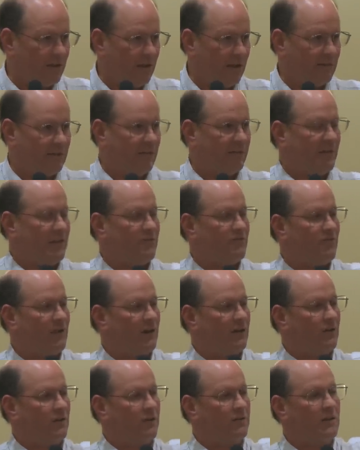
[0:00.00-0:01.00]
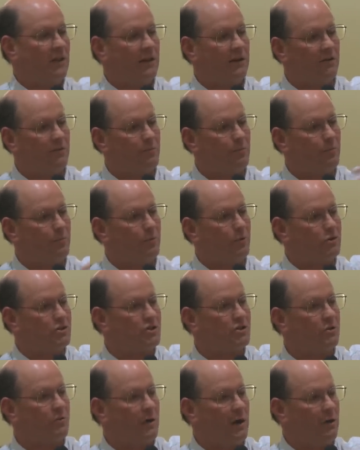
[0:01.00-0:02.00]
And then they fed her, let her
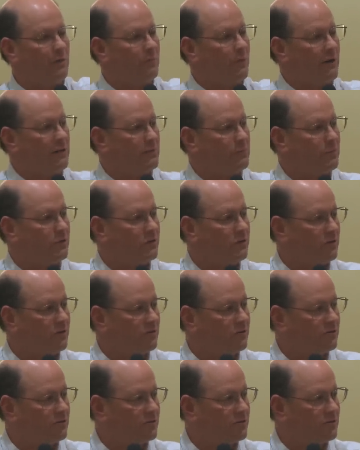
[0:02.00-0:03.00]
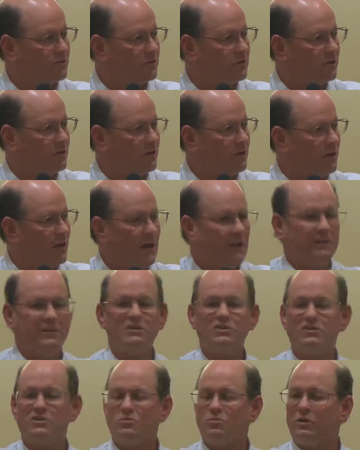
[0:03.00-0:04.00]
pushed around by the bulls.
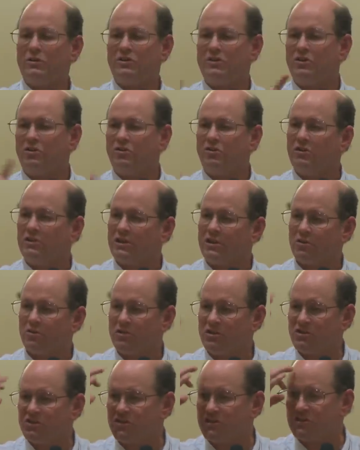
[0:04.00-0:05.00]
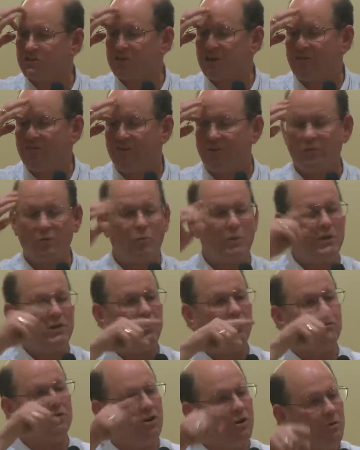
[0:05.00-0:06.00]
This is what the early Christians suffered, and we
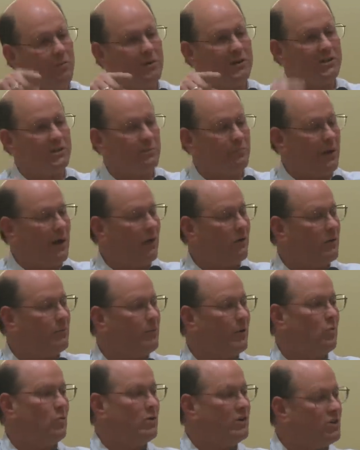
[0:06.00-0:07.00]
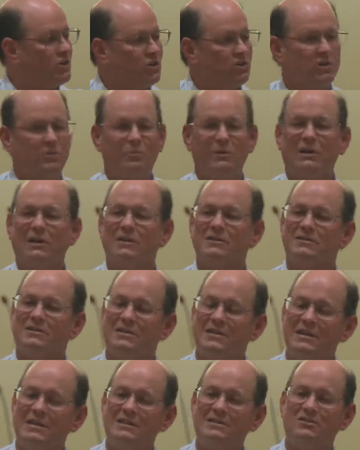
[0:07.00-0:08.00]
don't know much about it, but we should, because
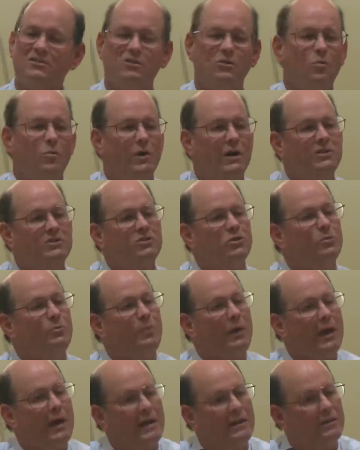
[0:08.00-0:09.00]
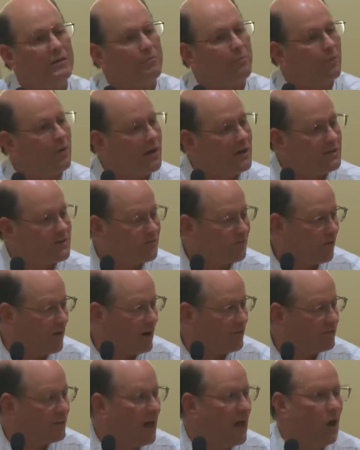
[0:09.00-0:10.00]
these are the ones who paid the price for
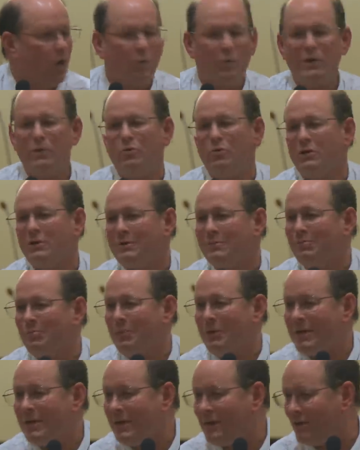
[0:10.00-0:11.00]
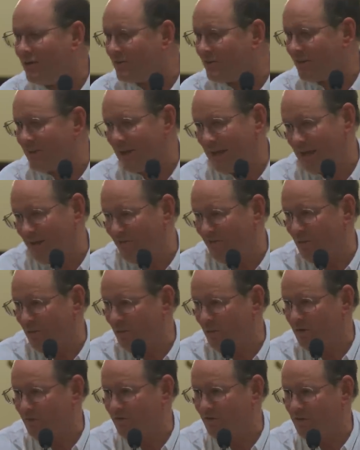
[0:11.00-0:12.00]
us. We wouldn't be here today if it
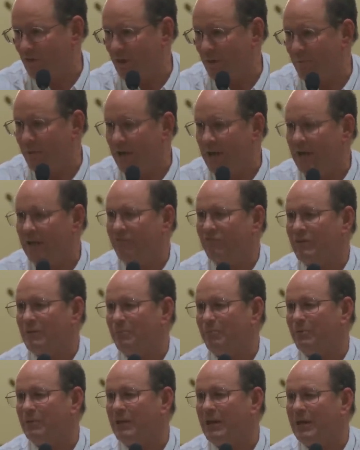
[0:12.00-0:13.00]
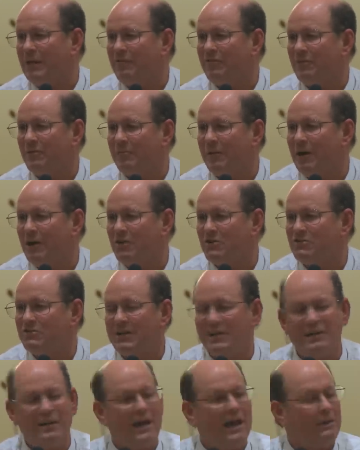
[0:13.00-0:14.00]
weren't for them. If the blood of the martyrs
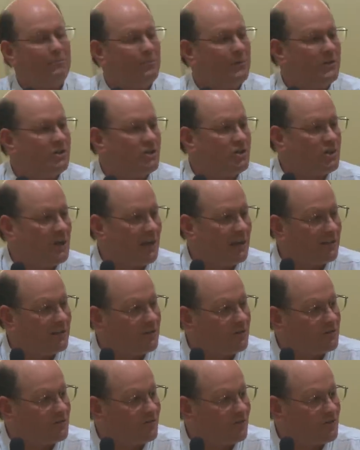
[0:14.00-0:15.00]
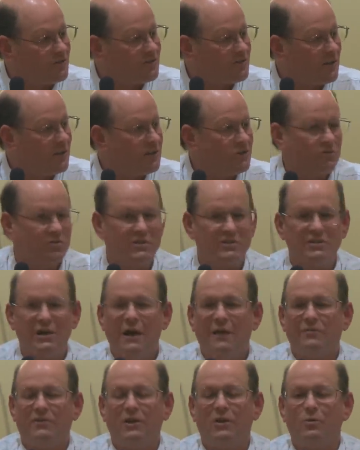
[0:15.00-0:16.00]
had not been shed in those first centuries,
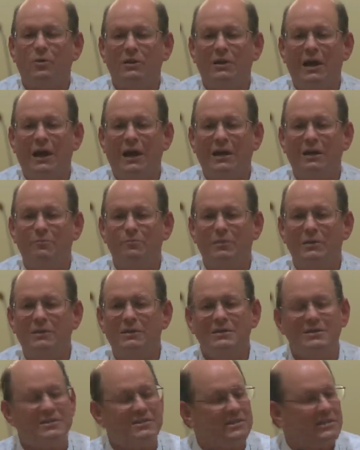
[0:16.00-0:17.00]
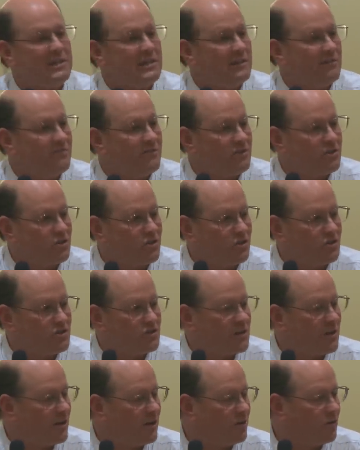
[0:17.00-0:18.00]
there would not have been the seed of the
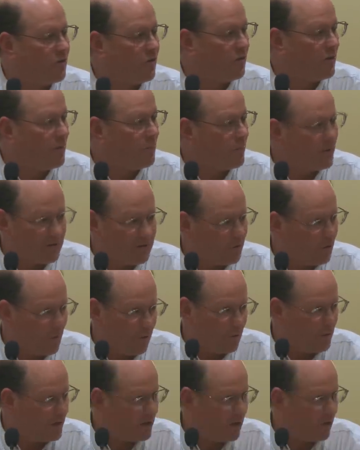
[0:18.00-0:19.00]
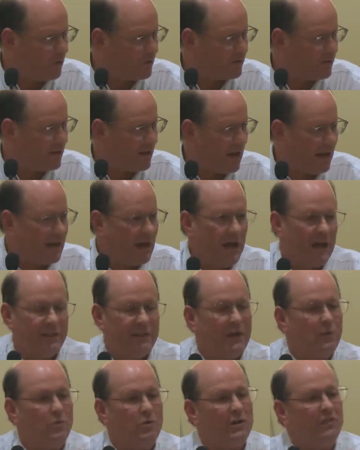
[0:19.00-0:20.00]
church that had grown up into what we know it today.
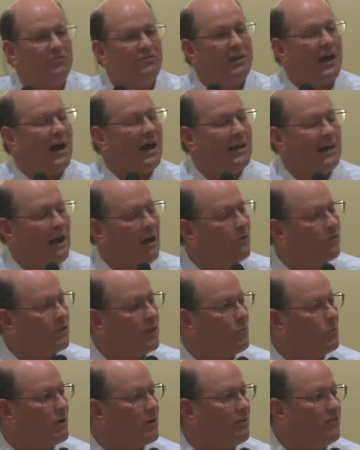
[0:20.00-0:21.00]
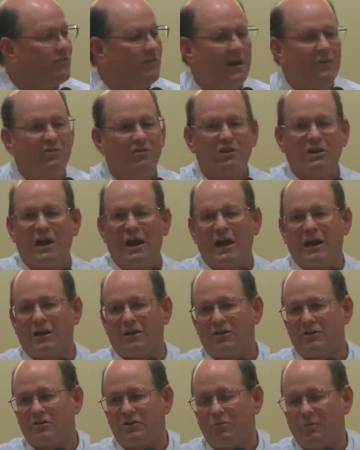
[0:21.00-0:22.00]
They would have died out. They would have never
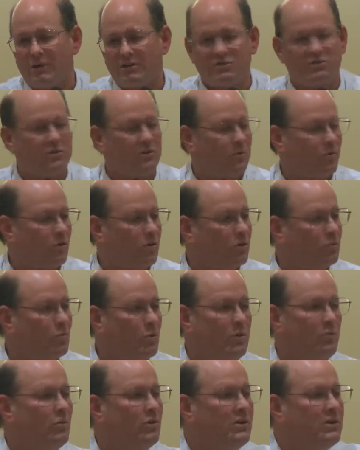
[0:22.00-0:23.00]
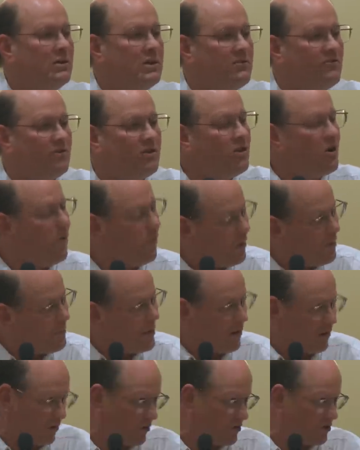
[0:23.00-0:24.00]
conquered the Western world. We wouldn't even know
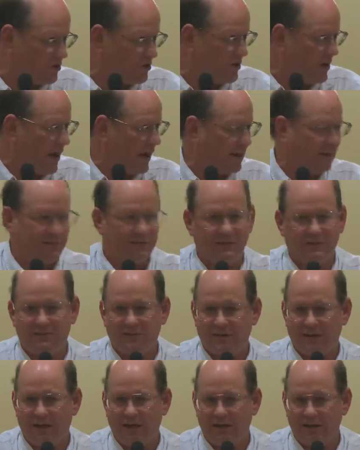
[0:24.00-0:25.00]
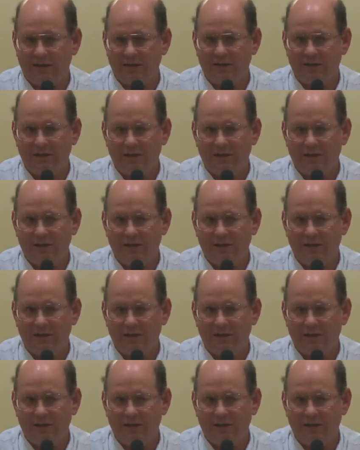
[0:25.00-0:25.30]
about Christianity today.